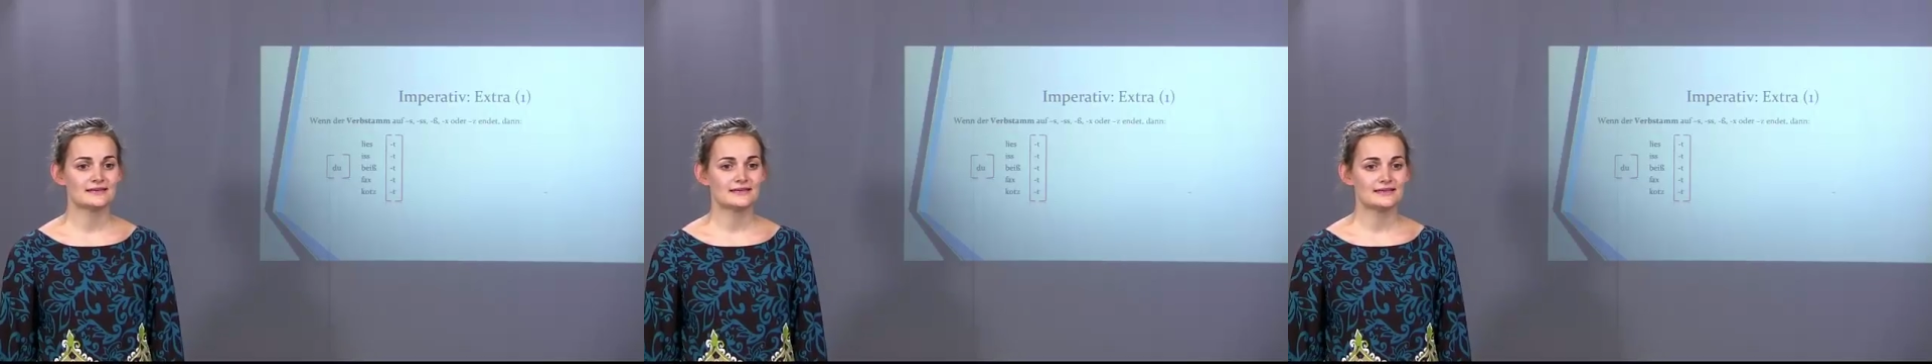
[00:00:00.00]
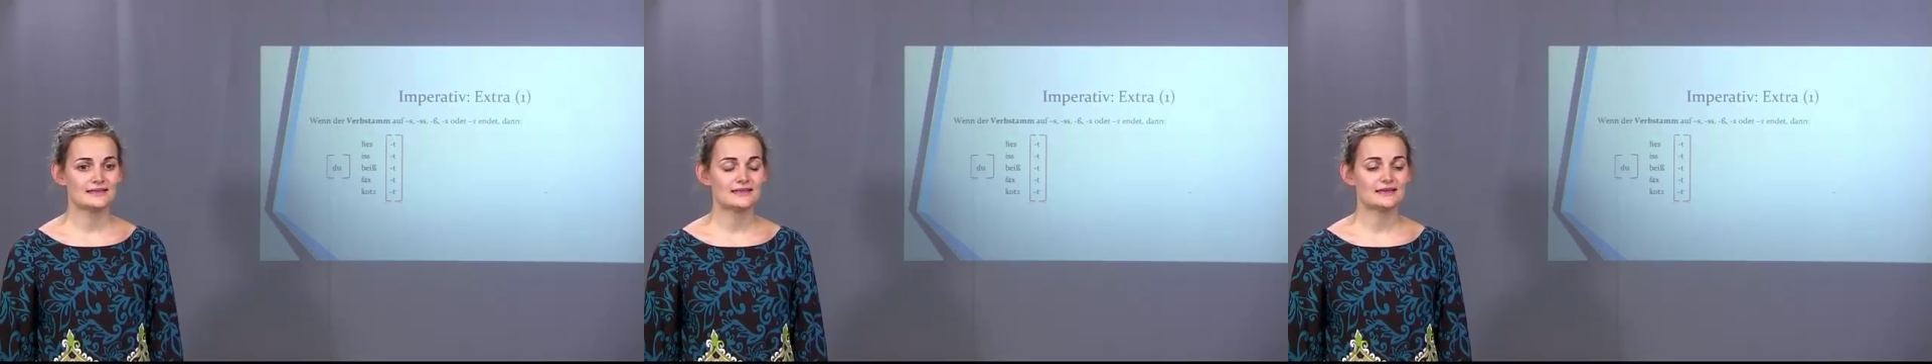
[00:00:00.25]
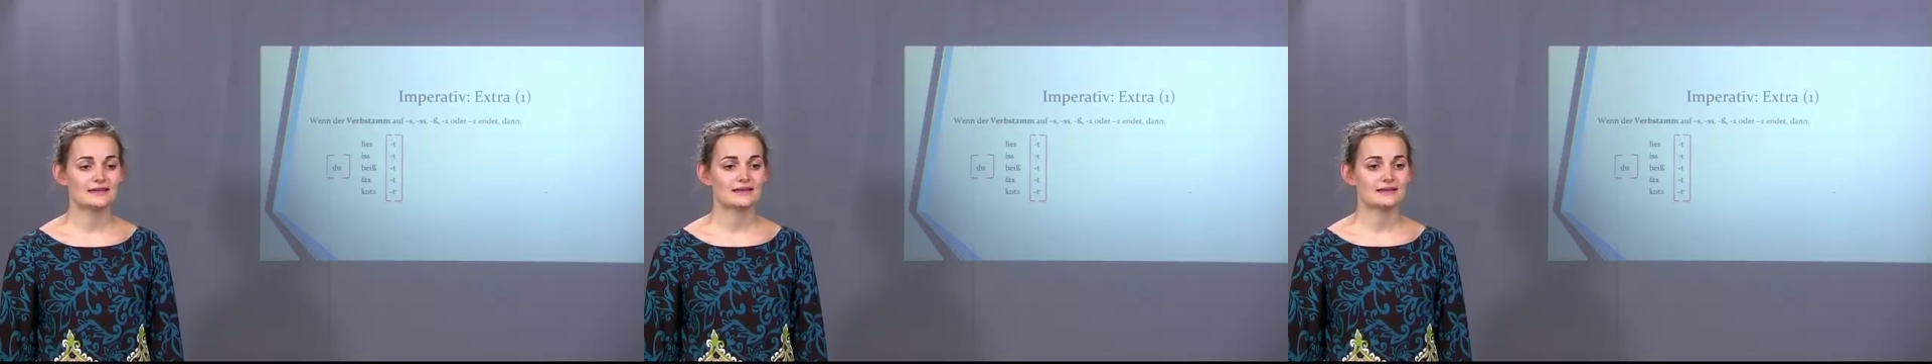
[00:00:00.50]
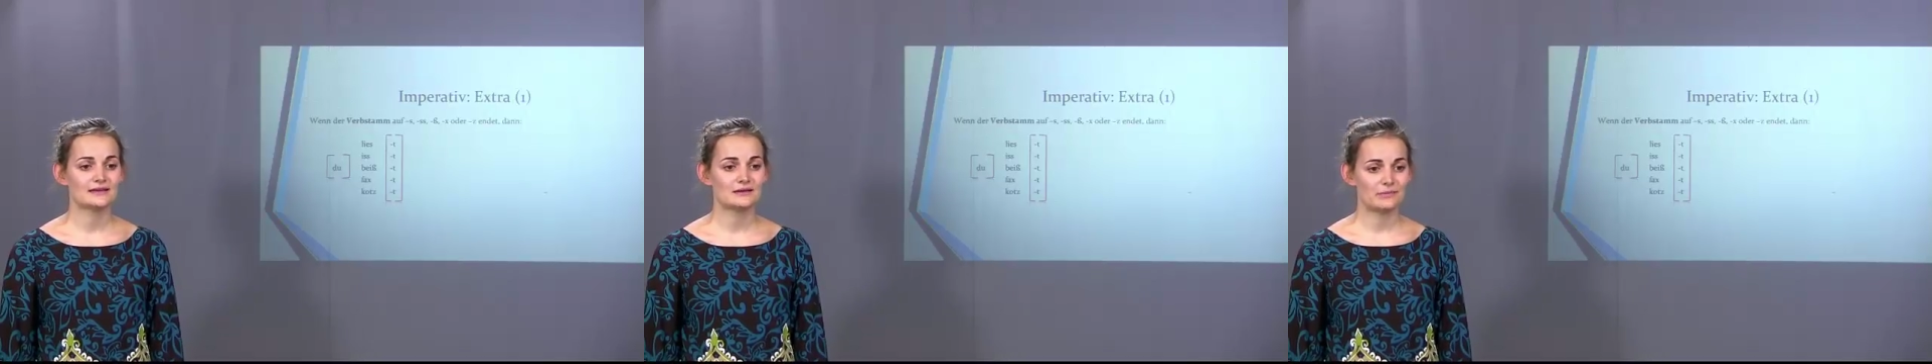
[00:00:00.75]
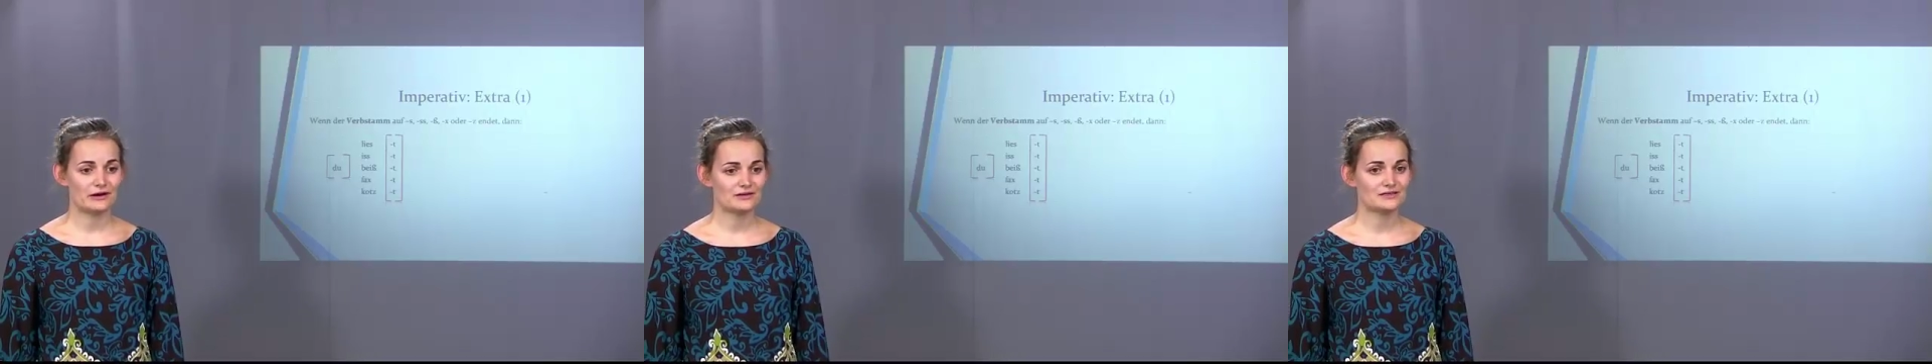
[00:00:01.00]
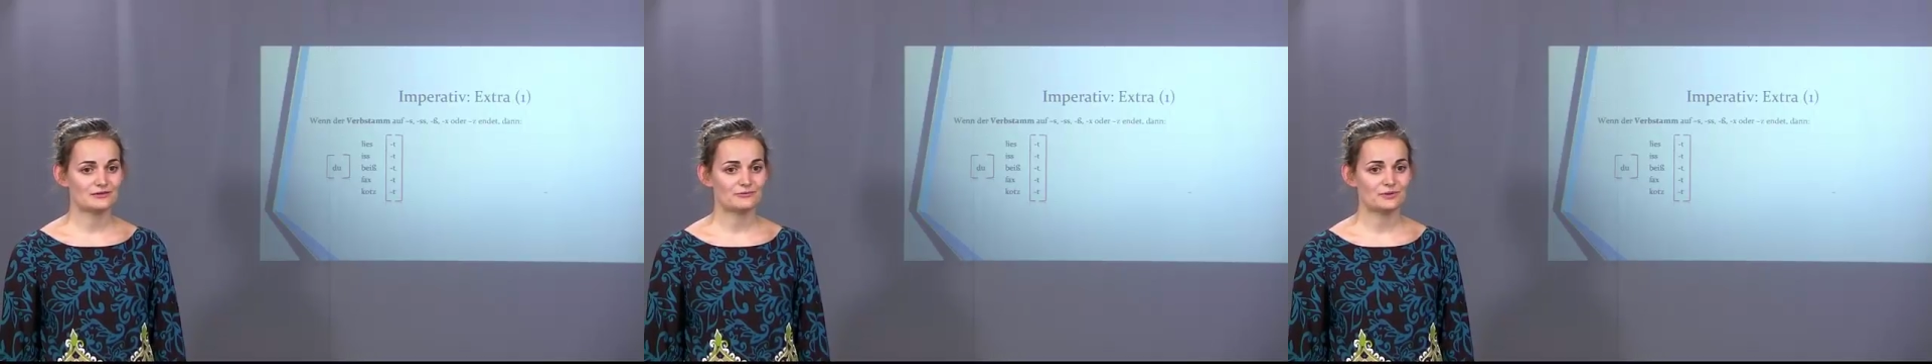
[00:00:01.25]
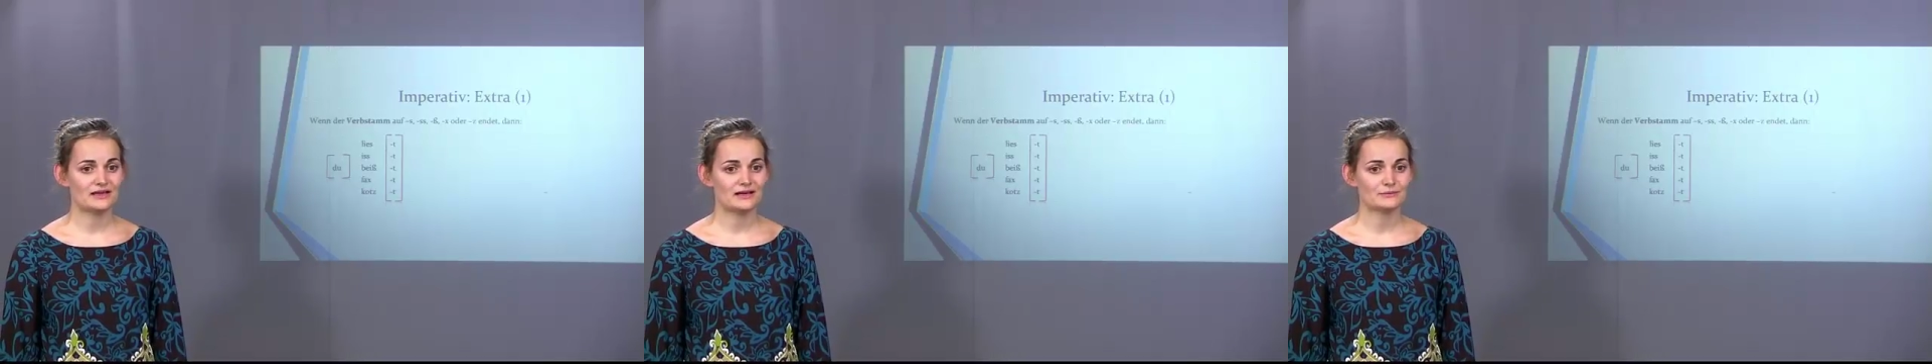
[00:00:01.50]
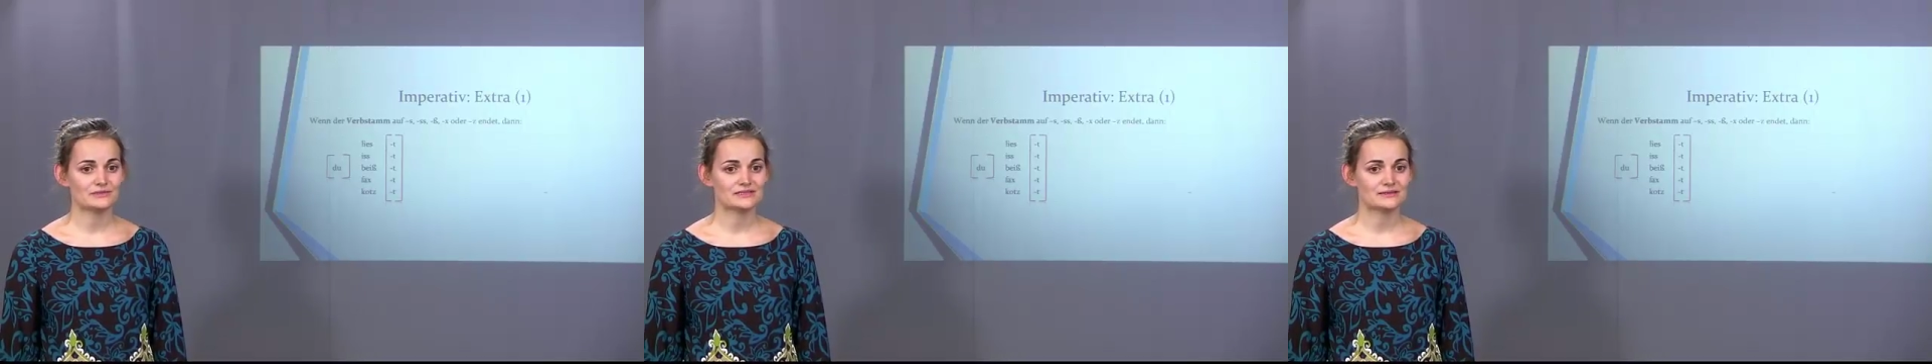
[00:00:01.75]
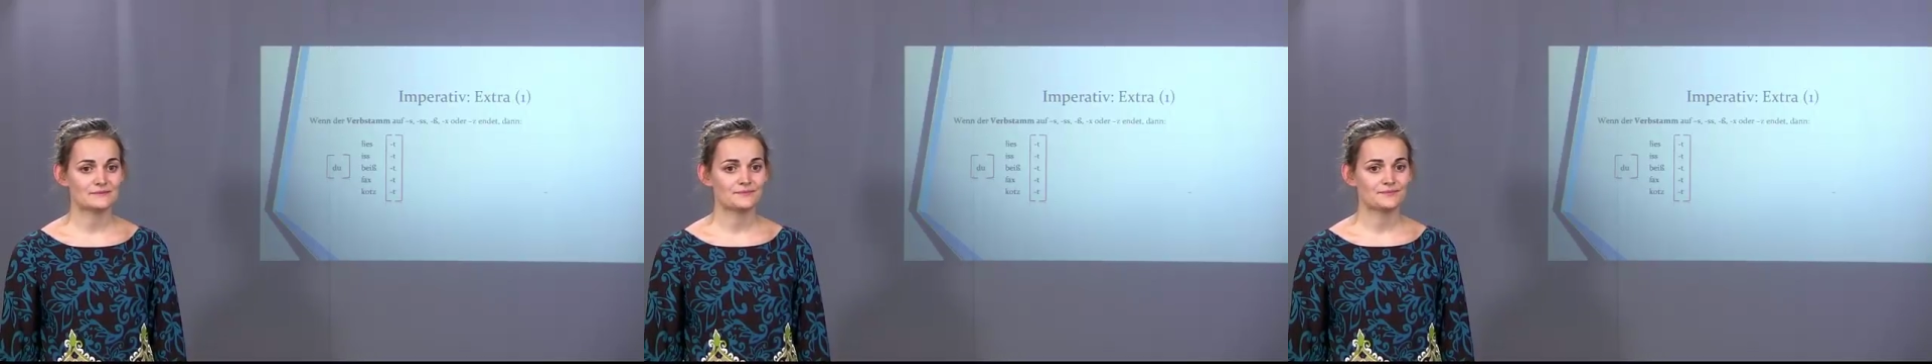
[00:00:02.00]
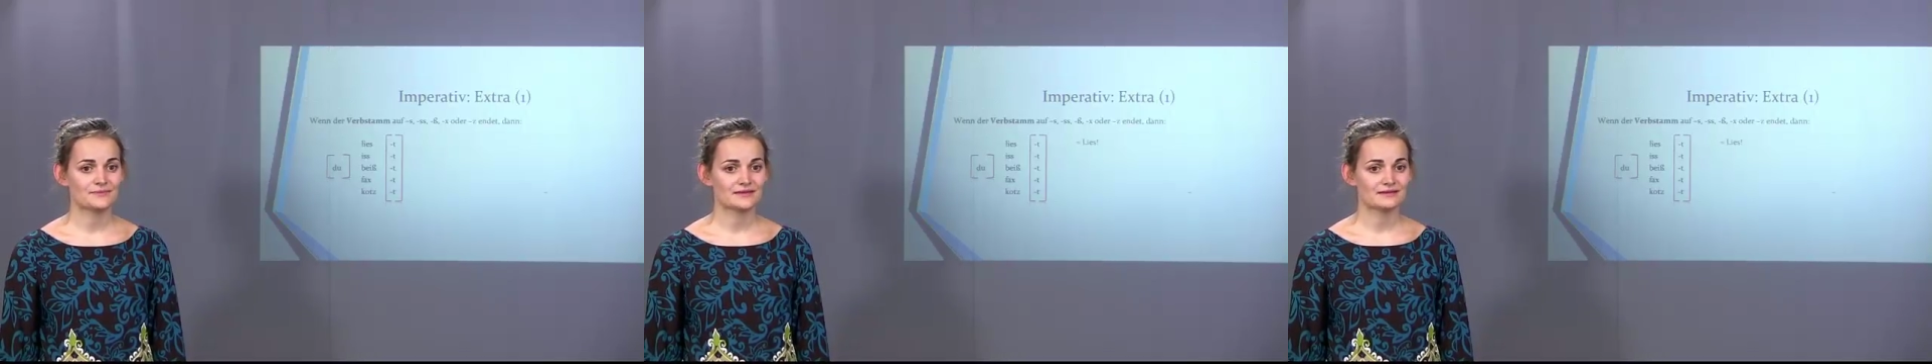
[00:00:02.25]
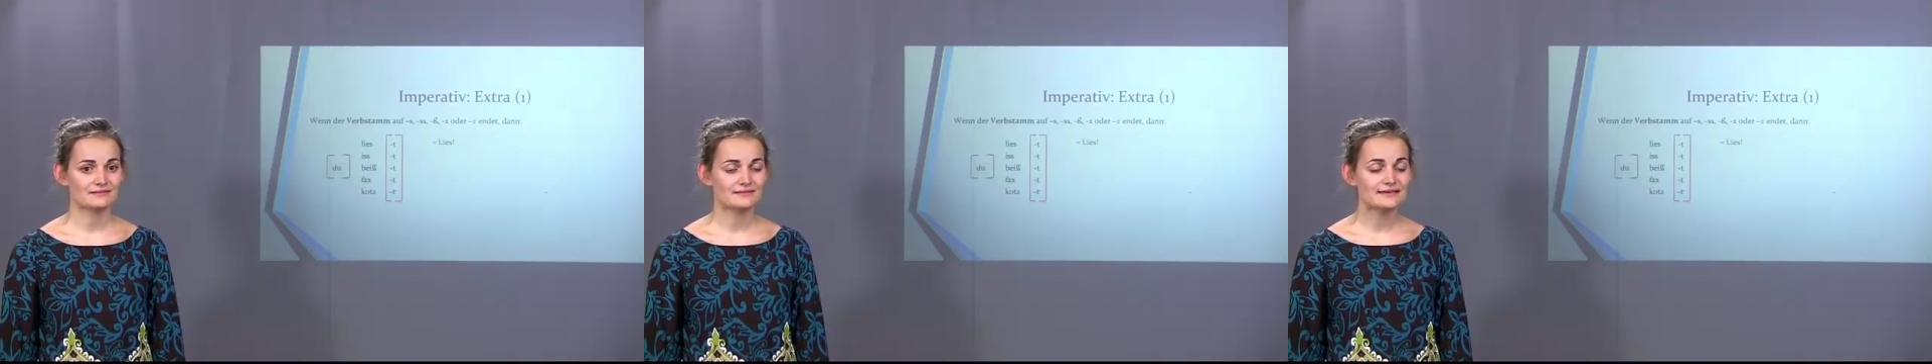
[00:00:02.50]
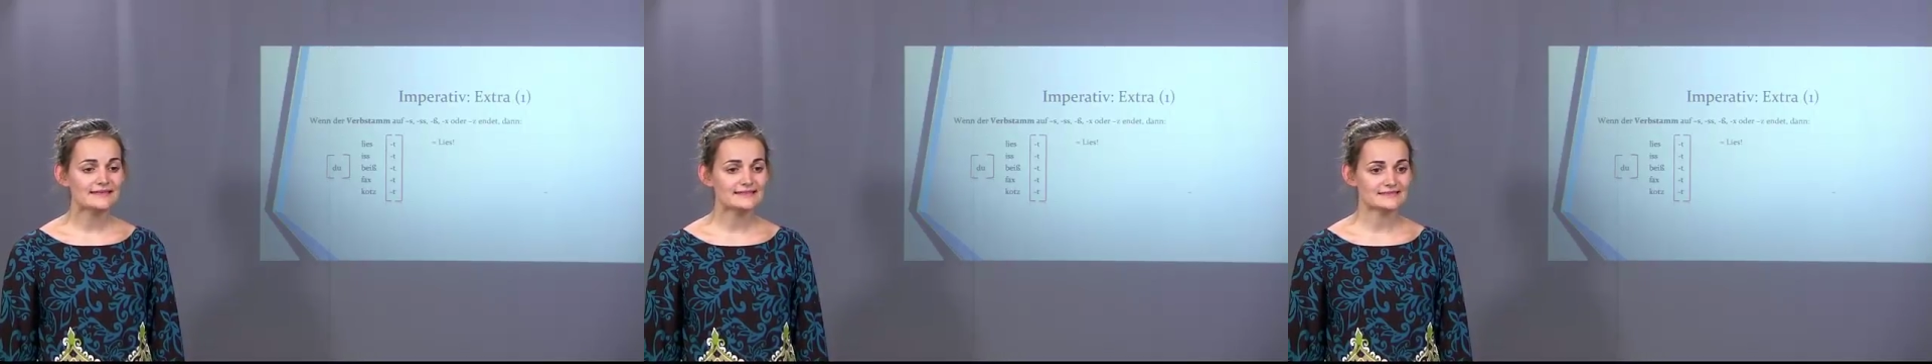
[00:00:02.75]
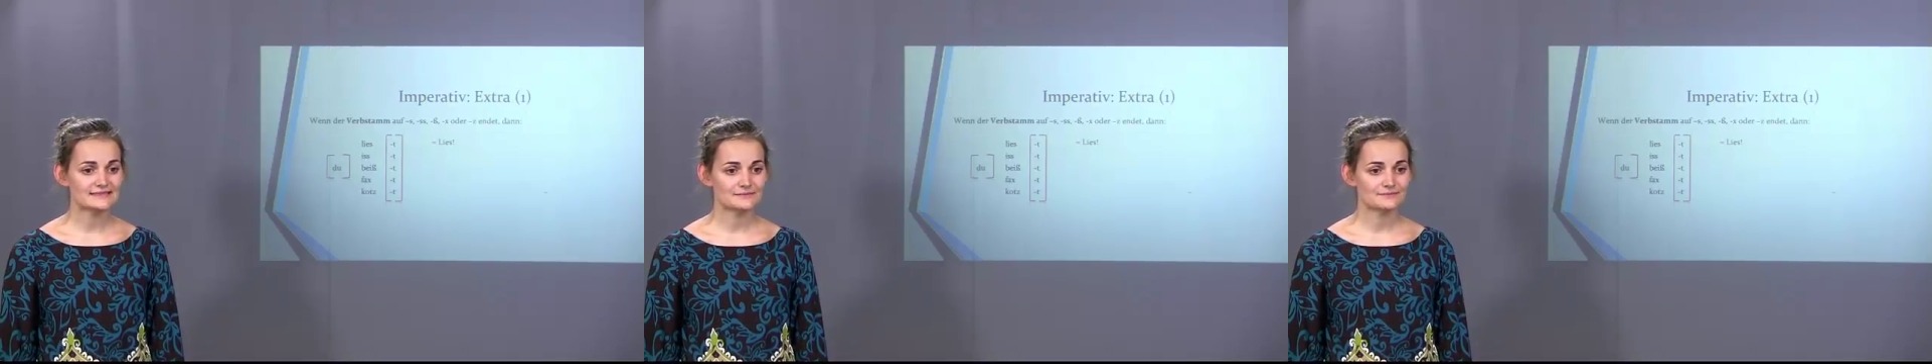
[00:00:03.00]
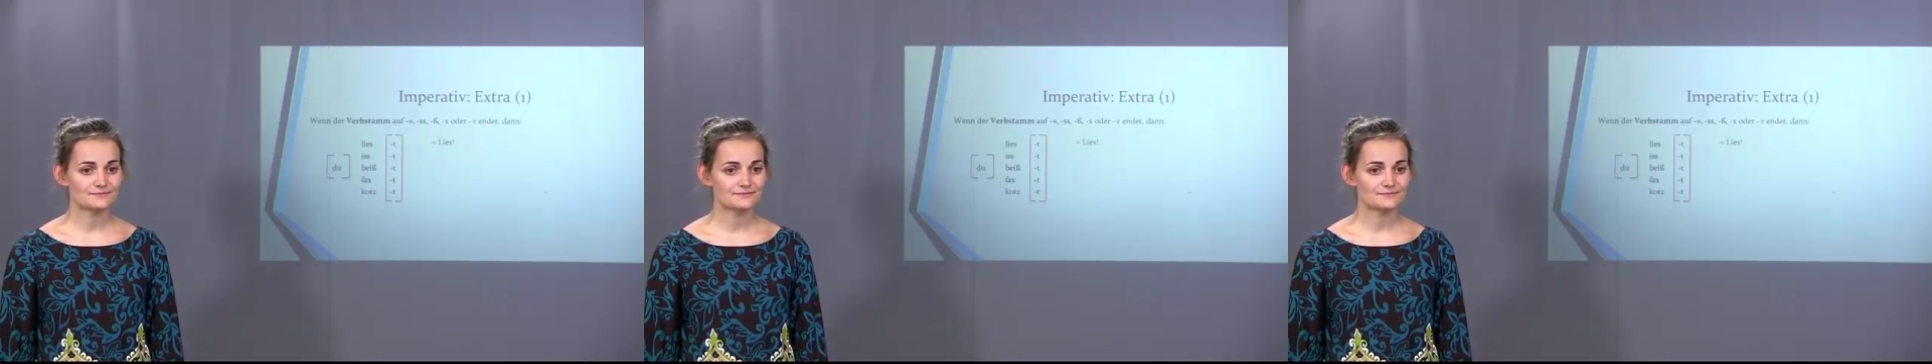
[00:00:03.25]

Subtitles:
in the imperative becomes lies.